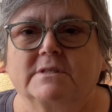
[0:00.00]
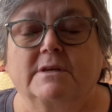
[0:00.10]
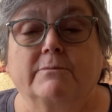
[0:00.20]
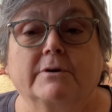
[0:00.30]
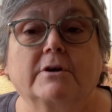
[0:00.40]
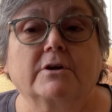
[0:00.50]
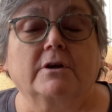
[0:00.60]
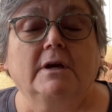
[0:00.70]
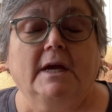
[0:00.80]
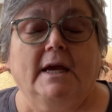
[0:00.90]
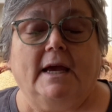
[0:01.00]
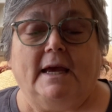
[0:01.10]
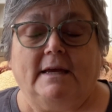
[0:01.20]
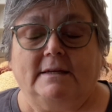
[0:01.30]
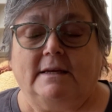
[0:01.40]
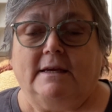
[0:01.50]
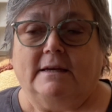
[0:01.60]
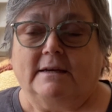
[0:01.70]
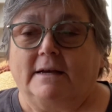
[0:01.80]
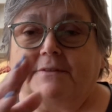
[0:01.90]
Then we're going to, and
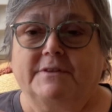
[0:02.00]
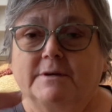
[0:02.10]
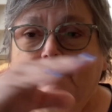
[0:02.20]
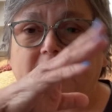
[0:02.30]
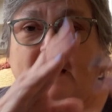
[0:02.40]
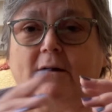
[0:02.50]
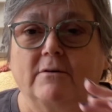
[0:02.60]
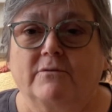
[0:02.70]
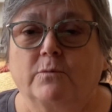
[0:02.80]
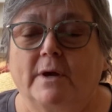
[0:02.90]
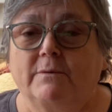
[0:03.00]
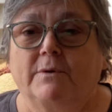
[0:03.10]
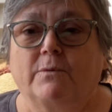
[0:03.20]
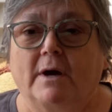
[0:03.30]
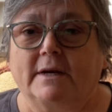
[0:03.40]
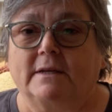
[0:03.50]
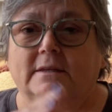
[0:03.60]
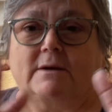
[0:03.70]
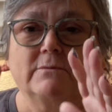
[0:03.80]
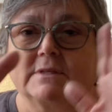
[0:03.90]
cut them in however way we wanted
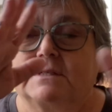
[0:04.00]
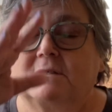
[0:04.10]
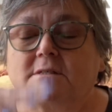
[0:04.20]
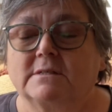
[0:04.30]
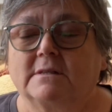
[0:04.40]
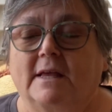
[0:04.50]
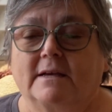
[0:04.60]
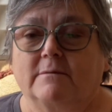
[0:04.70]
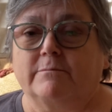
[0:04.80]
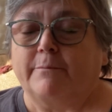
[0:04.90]
that was just like a